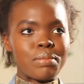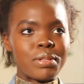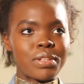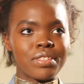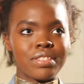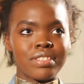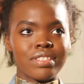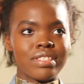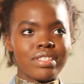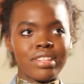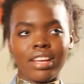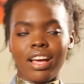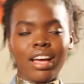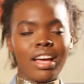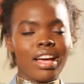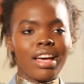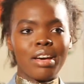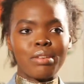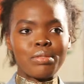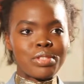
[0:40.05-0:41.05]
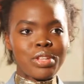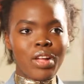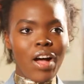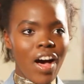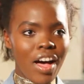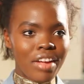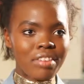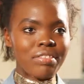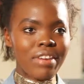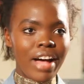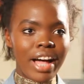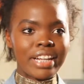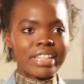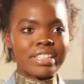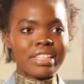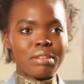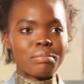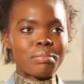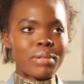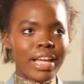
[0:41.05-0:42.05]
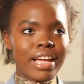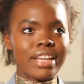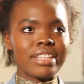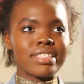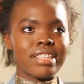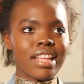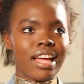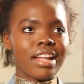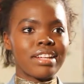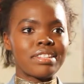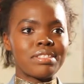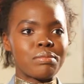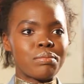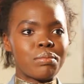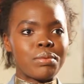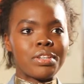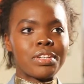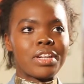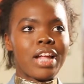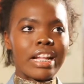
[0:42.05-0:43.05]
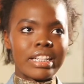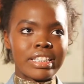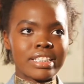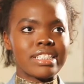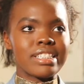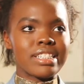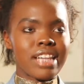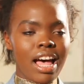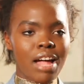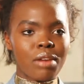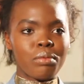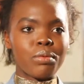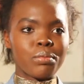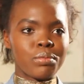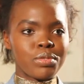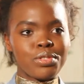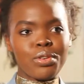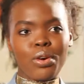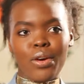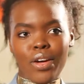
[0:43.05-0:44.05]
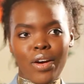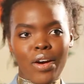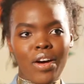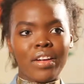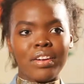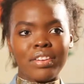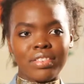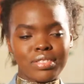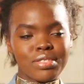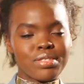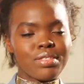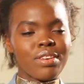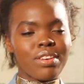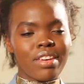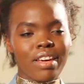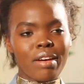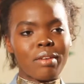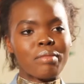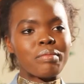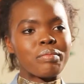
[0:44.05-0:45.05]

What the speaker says: because it was hard finding a place that we could understand what was going on. So yeah.